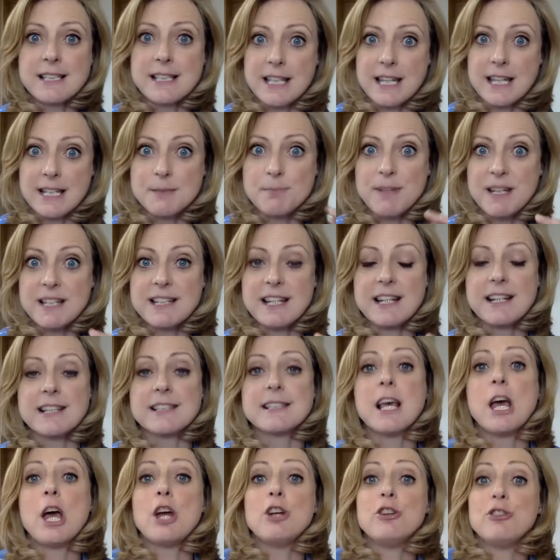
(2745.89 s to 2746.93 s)
these meetings
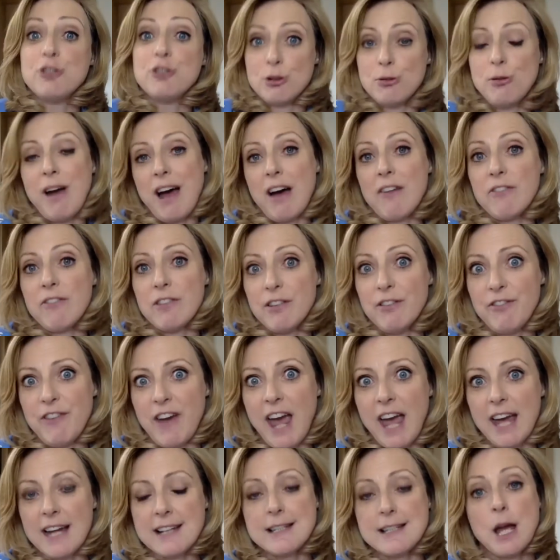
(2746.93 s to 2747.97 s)
do have an
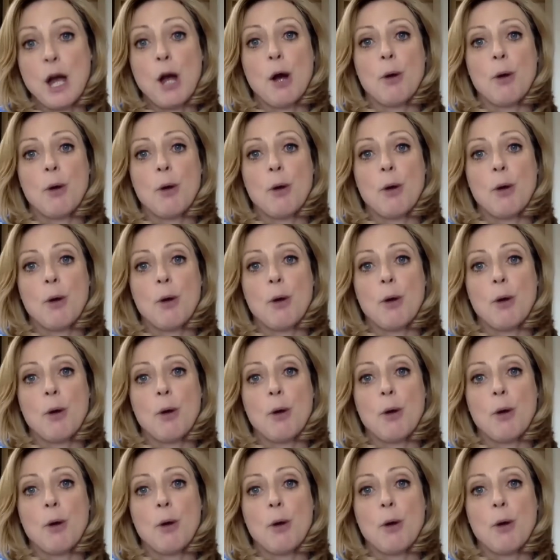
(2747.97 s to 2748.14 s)
effect.